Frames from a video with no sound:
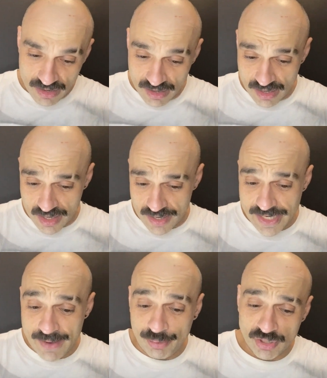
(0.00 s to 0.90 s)

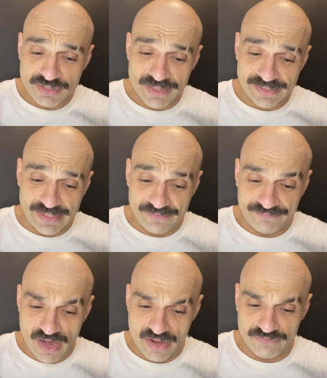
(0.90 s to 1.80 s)
in approximately
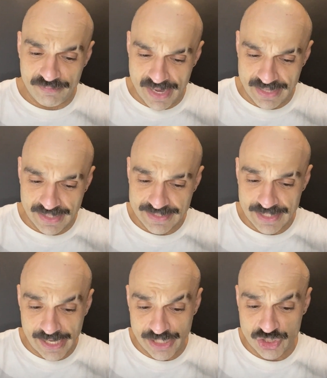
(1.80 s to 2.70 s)
5
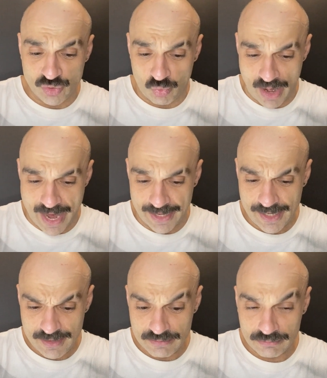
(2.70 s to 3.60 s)
minutes each
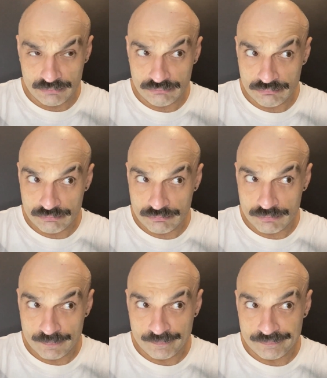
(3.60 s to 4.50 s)
way.
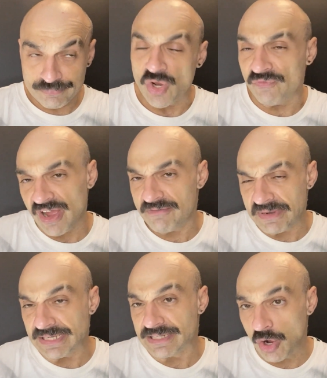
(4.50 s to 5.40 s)
No, 5
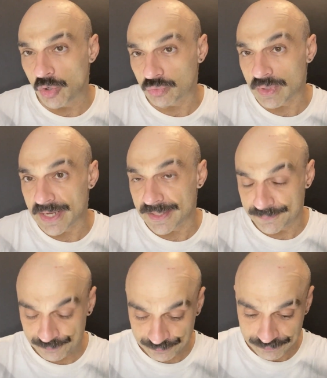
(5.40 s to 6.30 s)
minutes all
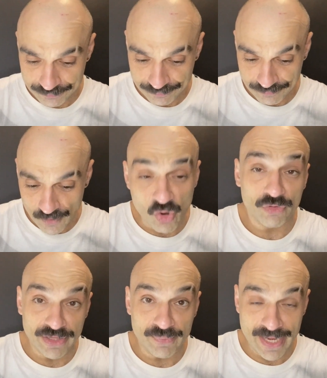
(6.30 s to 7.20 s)

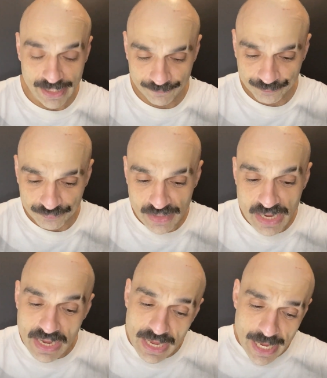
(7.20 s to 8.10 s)
the way,
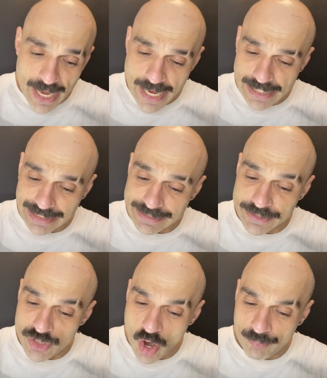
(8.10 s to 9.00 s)
and has
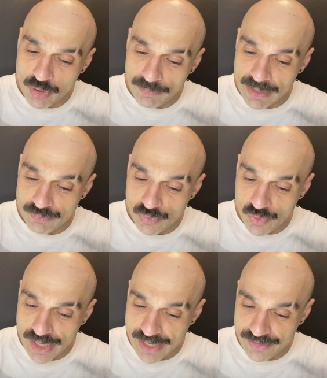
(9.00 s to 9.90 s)
no problem
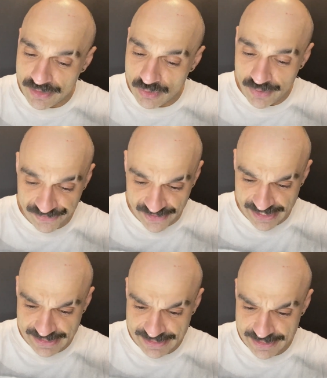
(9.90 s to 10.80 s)
with
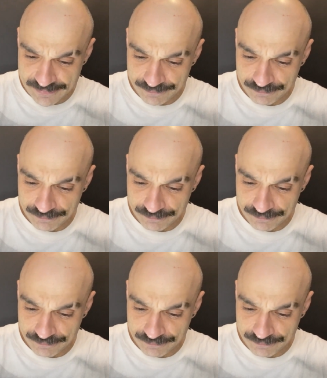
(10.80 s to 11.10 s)
this.